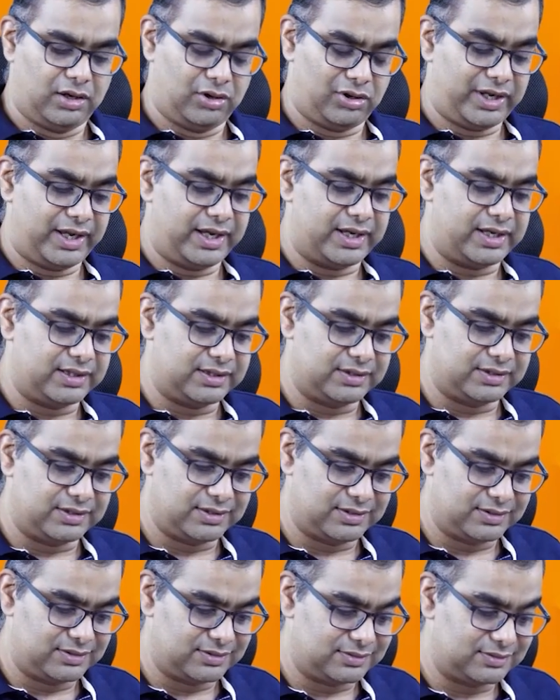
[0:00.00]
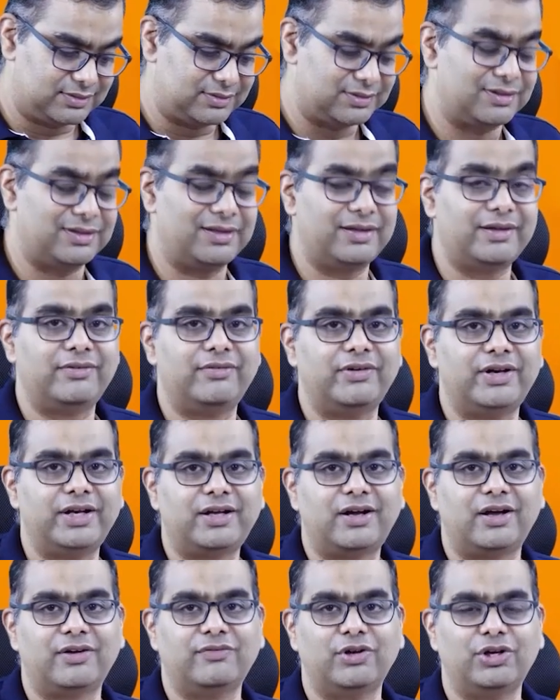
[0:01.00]
Okay, very
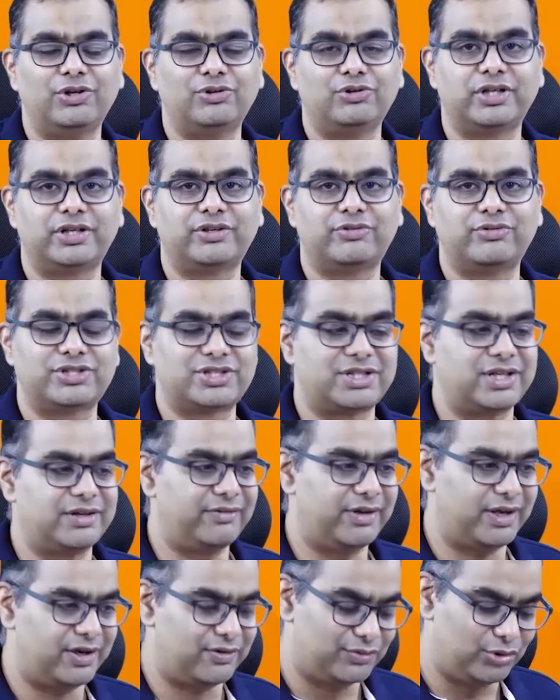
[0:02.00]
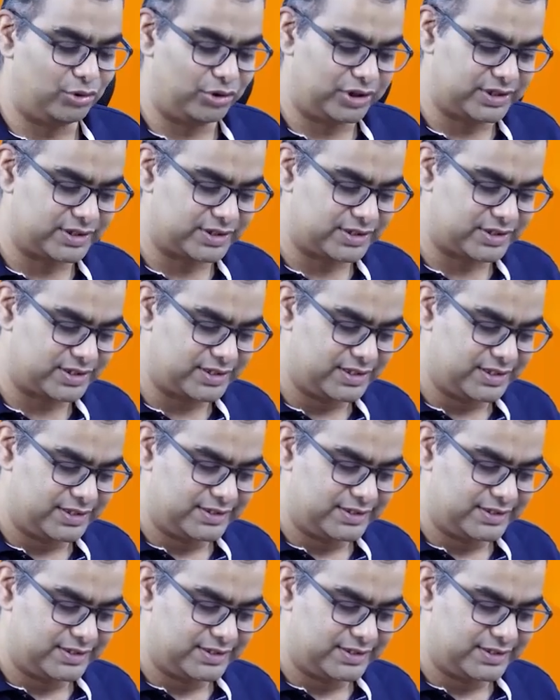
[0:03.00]
convoluted, twisted way of doing this.